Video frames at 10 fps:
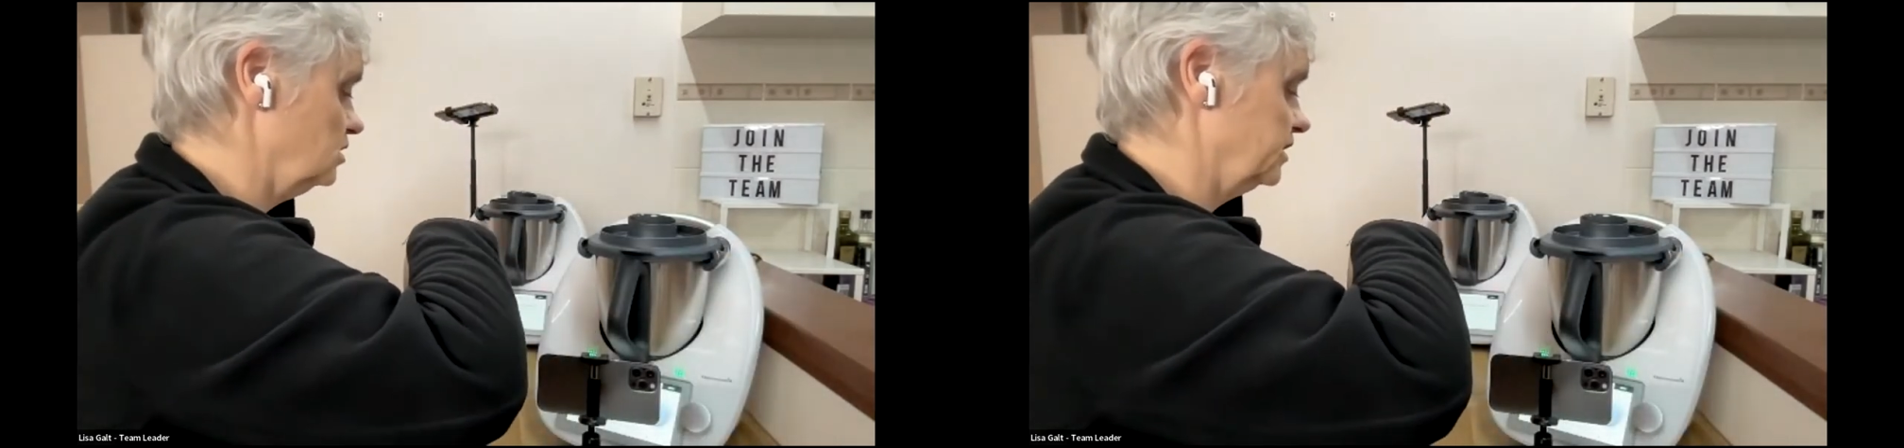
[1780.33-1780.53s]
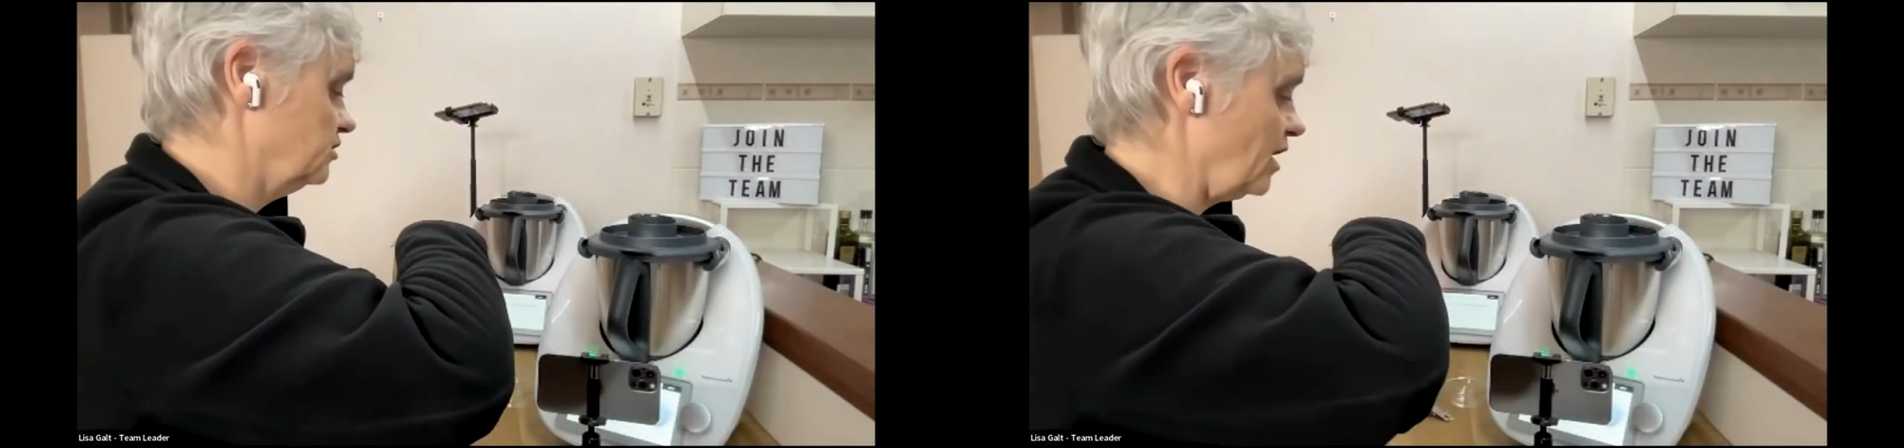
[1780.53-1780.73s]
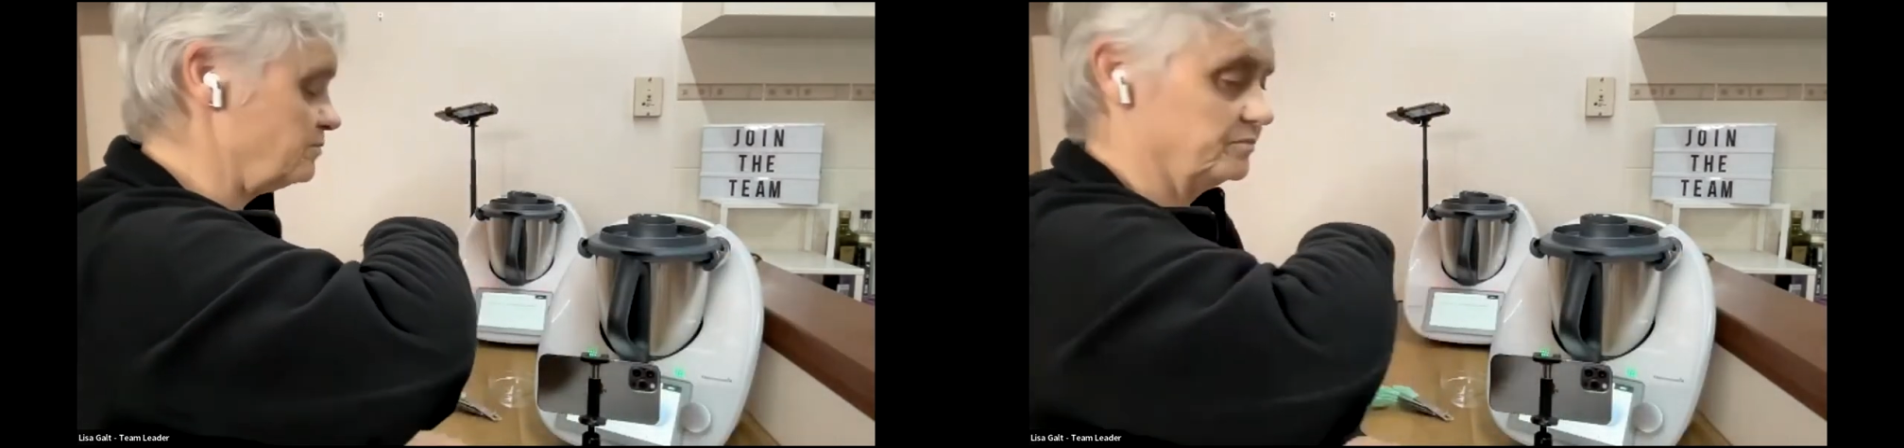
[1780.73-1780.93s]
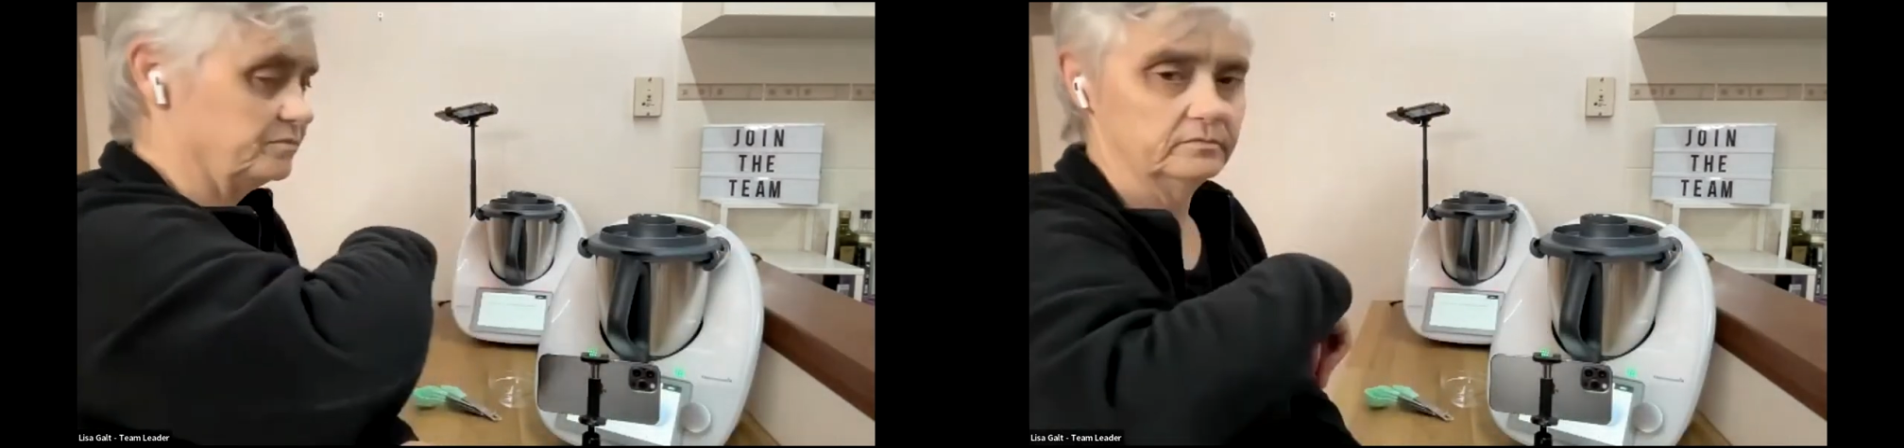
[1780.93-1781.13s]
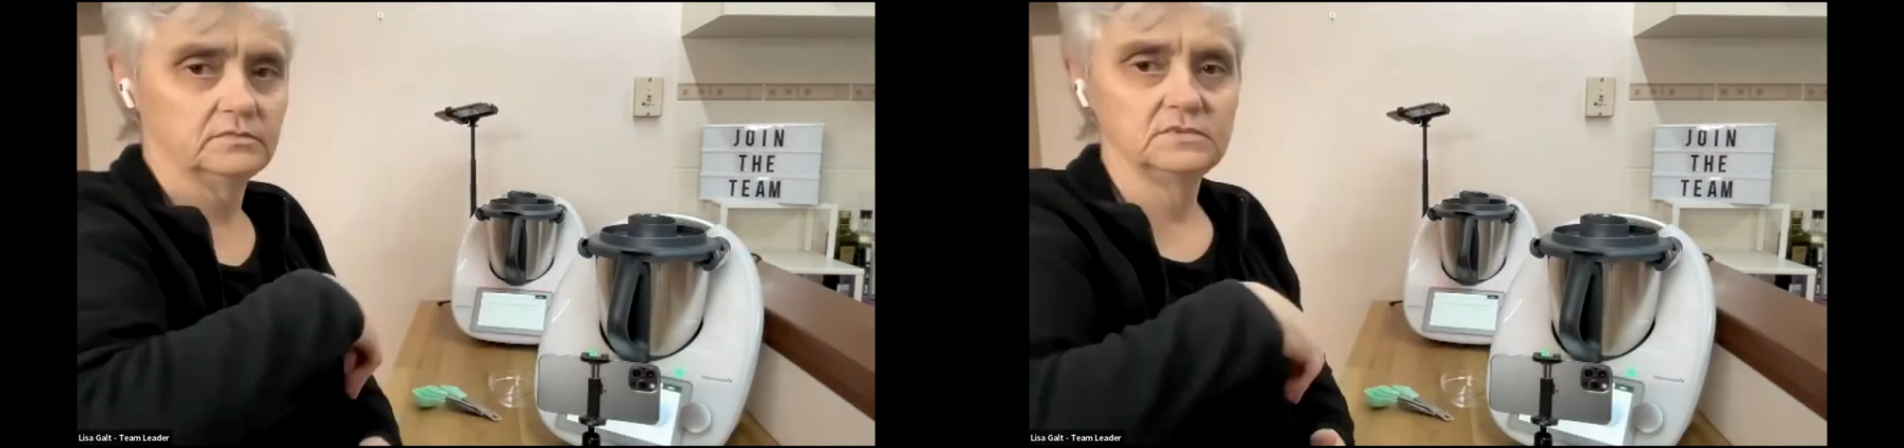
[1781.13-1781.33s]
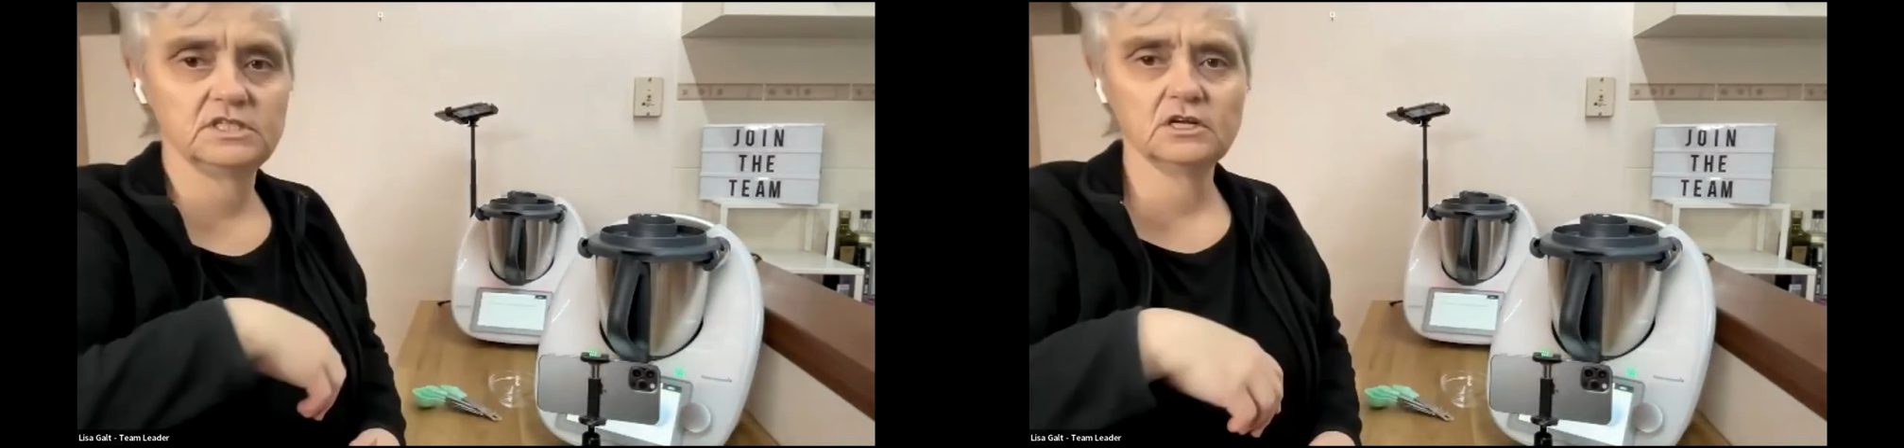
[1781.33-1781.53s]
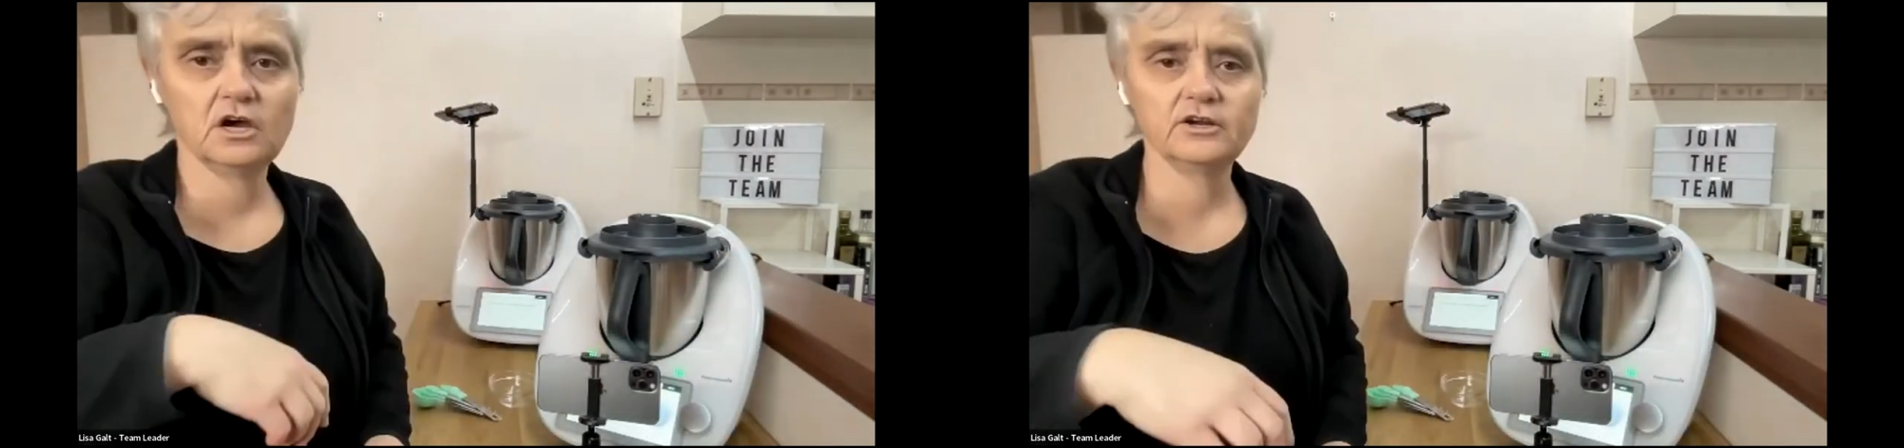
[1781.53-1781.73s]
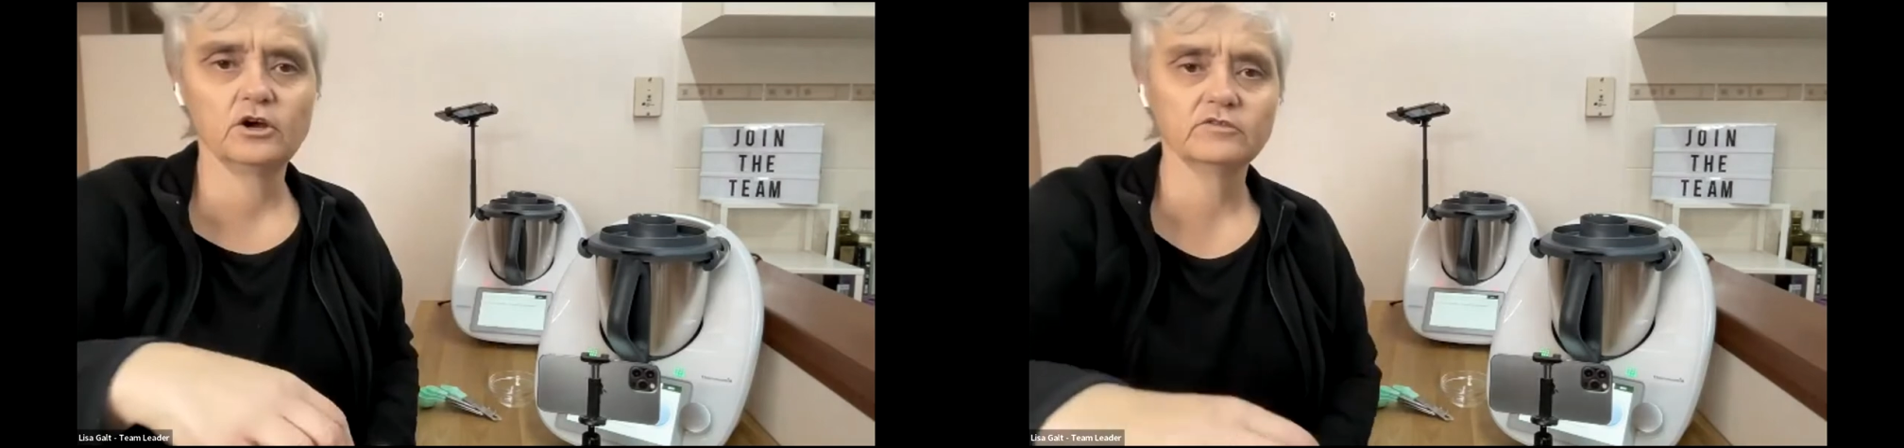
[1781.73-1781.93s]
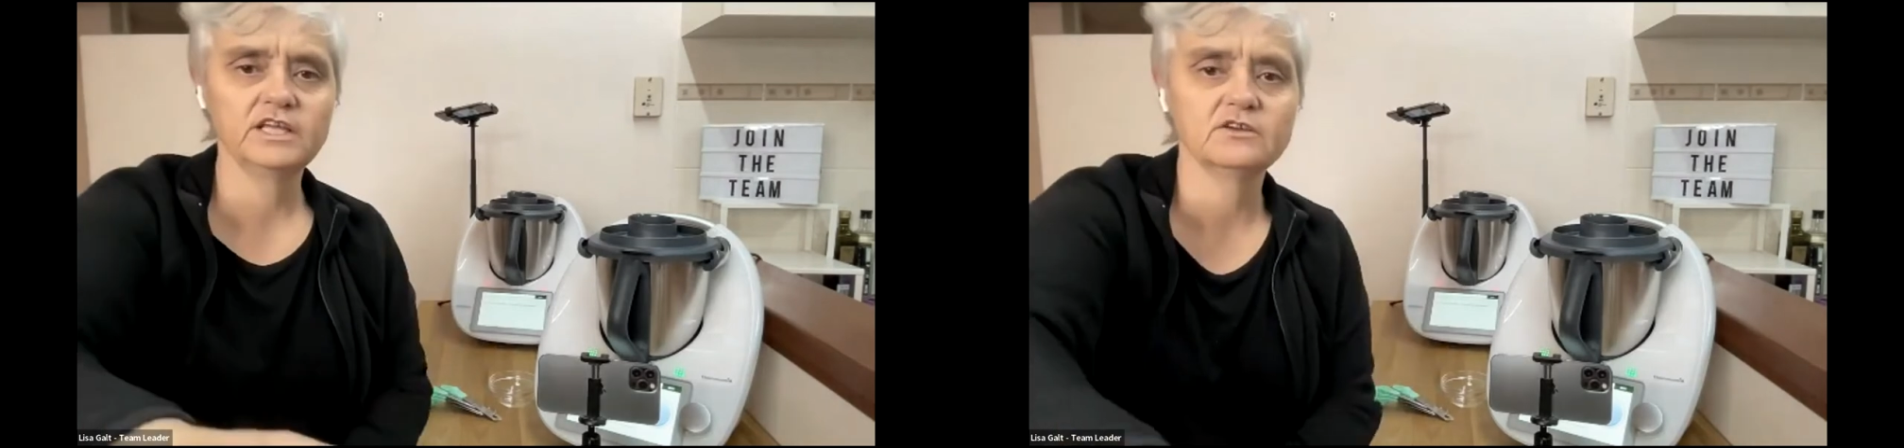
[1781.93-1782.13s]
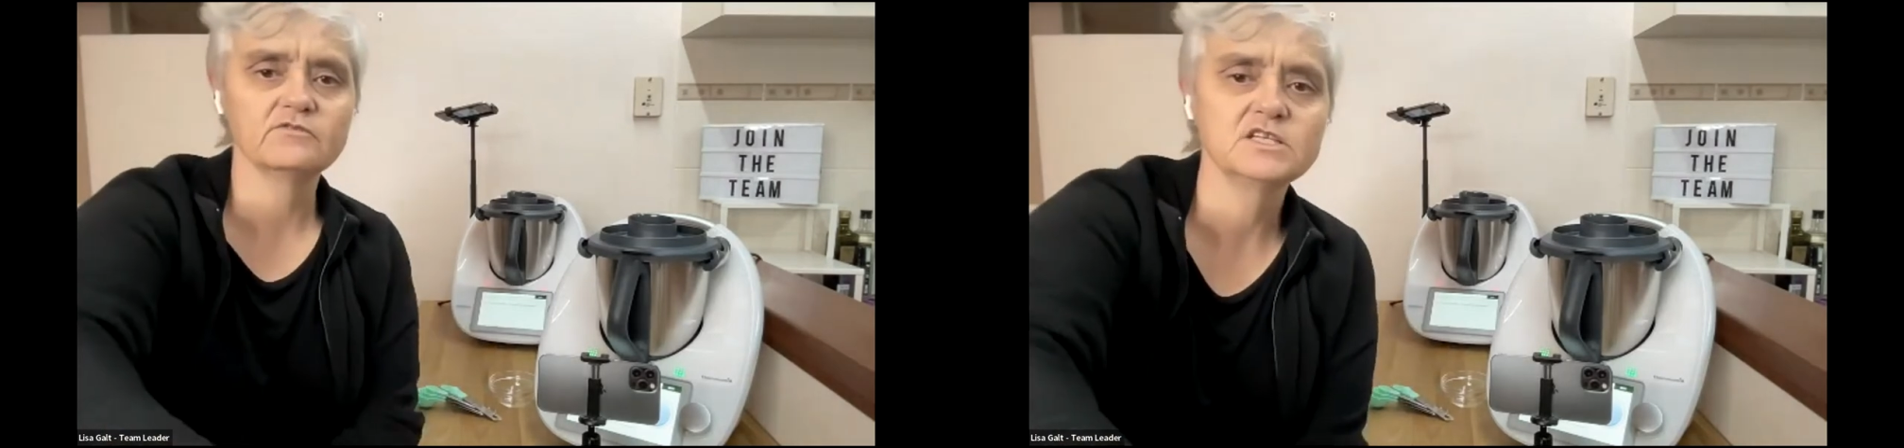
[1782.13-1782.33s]
Holy crap. Did I
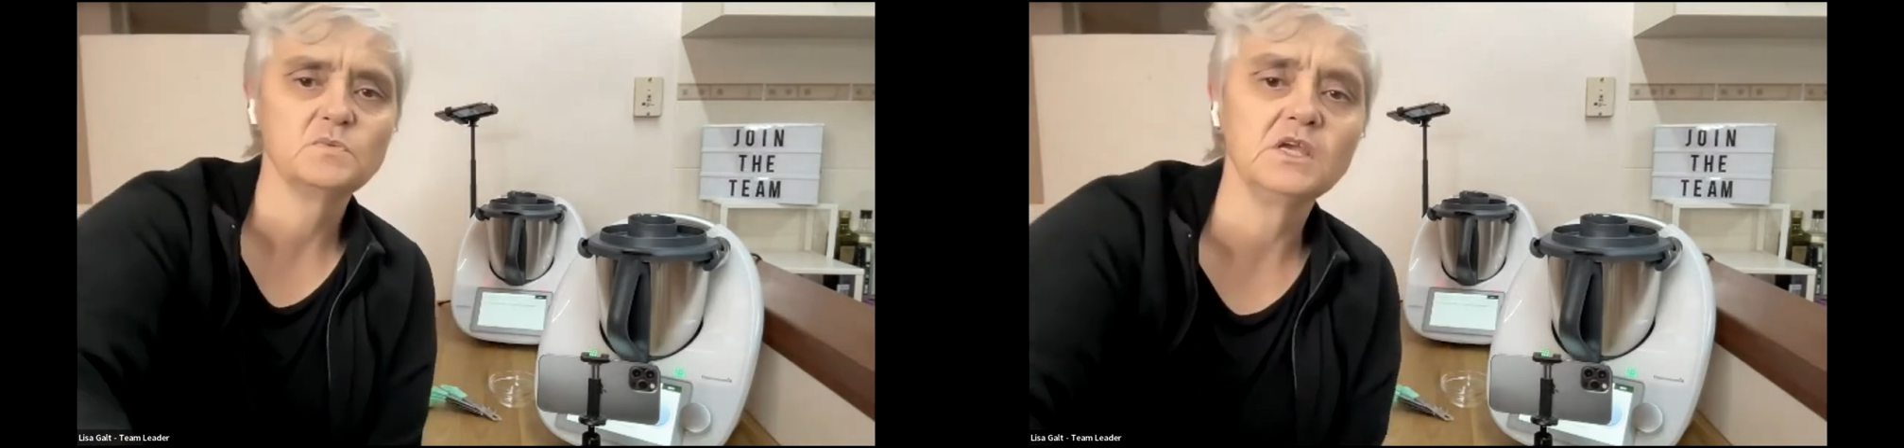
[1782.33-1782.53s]
not read the